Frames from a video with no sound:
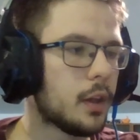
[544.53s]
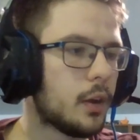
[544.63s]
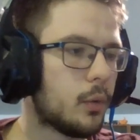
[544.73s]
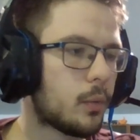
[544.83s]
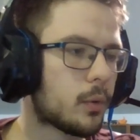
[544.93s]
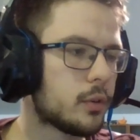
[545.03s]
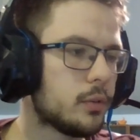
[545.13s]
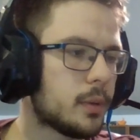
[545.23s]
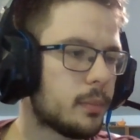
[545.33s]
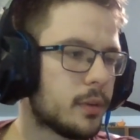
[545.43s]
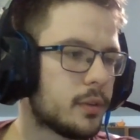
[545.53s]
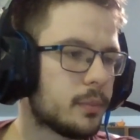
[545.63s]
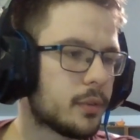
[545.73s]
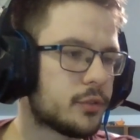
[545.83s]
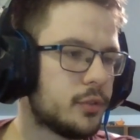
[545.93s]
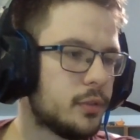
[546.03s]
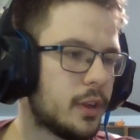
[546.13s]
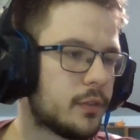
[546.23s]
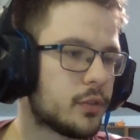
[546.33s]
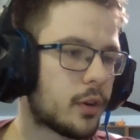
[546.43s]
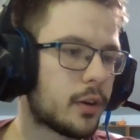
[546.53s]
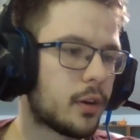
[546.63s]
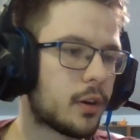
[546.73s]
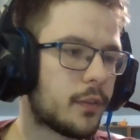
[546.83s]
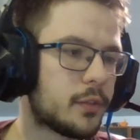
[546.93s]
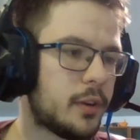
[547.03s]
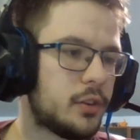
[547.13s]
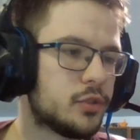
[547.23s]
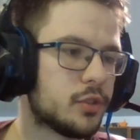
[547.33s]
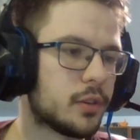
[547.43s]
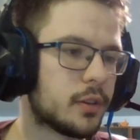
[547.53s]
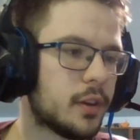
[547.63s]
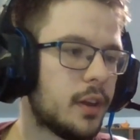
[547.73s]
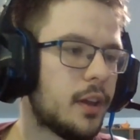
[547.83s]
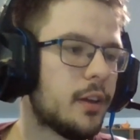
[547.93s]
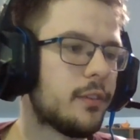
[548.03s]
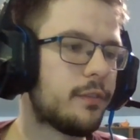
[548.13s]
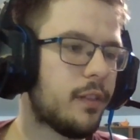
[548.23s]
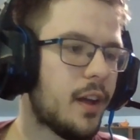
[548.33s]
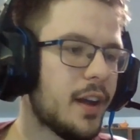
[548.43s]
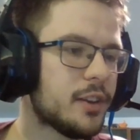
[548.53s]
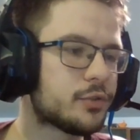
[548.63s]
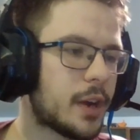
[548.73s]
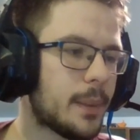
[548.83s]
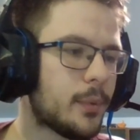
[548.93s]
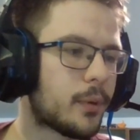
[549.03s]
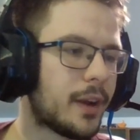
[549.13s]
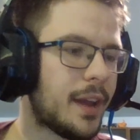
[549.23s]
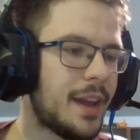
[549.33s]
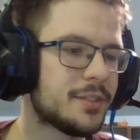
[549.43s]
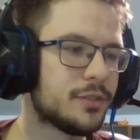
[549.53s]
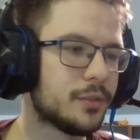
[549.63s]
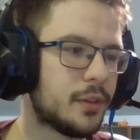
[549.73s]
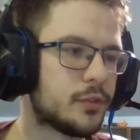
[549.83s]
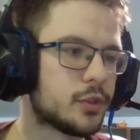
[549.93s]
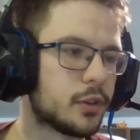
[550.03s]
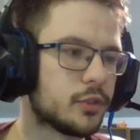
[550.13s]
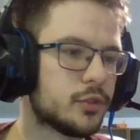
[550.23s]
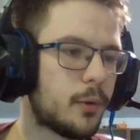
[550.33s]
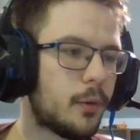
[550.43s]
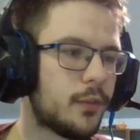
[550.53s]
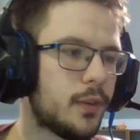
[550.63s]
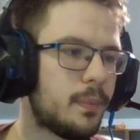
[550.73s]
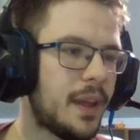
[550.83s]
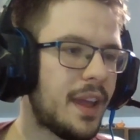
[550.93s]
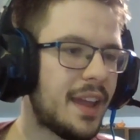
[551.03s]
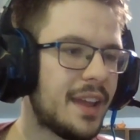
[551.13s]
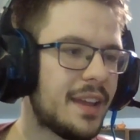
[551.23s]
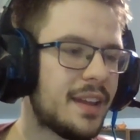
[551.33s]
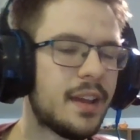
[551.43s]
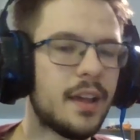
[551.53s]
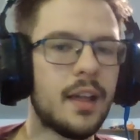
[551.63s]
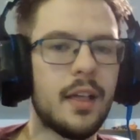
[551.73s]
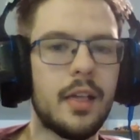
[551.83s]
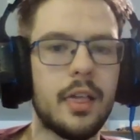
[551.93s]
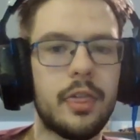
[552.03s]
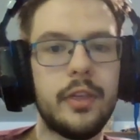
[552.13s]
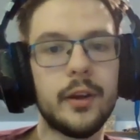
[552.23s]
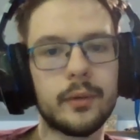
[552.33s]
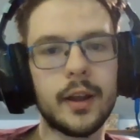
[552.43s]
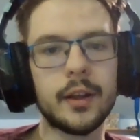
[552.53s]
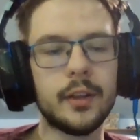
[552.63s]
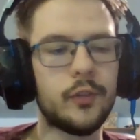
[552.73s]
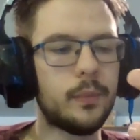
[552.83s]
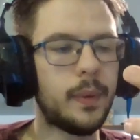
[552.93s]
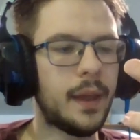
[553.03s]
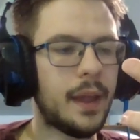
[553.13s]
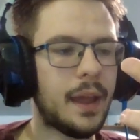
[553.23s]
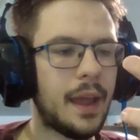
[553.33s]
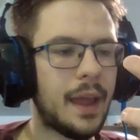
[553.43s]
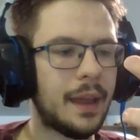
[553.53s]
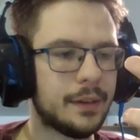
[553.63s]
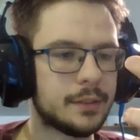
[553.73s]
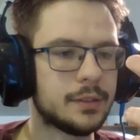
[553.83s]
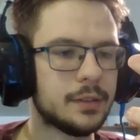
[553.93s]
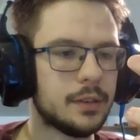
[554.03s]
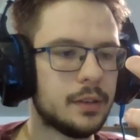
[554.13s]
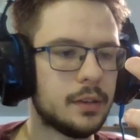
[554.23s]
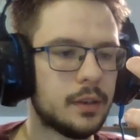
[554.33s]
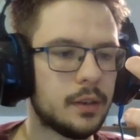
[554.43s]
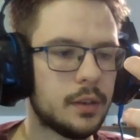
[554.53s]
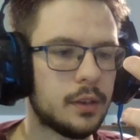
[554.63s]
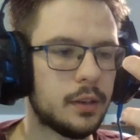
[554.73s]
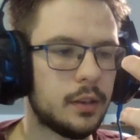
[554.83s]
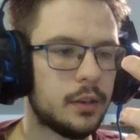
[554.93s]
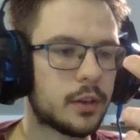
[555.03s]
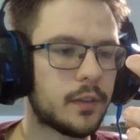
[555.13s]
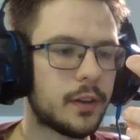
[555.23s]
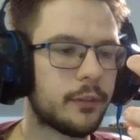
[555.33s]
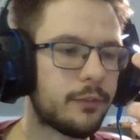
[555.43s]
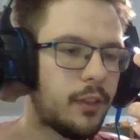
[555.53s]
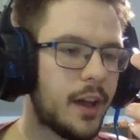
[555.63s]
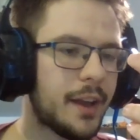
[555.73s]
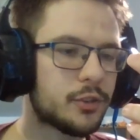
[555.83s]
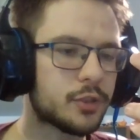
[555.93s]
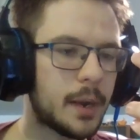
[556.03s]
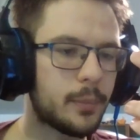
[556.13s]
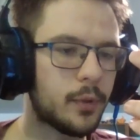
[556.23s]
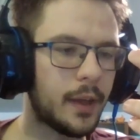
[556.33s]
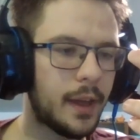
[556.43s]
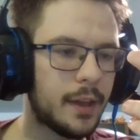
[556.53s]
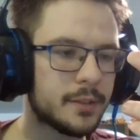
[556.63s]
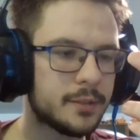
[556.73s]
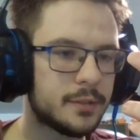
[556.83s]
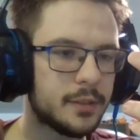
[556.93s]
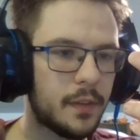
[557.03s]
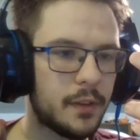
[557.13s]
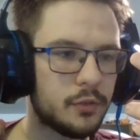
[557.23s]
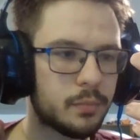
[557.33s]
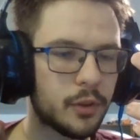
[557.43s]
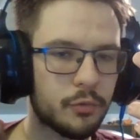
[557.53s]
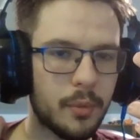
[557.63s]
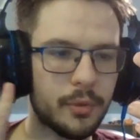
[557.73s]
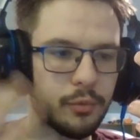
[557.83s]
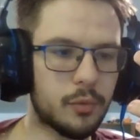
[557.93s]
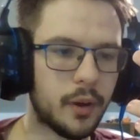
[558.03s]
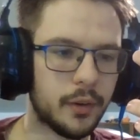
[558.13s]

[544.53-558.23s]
or you can put +2 to give target artifact creature flying, trample, or haste until end of turn. So if you pay, theoretically, if you pay 8, you're doing flying, trample, haste, and then +1/+1.